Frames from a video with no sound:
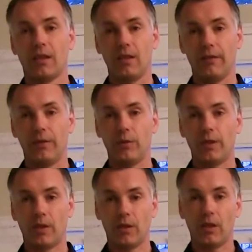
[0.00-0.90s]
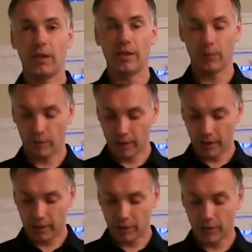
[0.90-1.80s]
if you recall, and you were
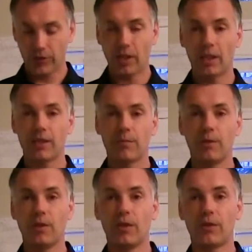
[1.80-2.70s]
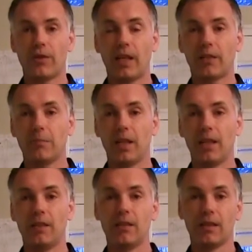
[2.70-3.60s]
there in those days, because that meant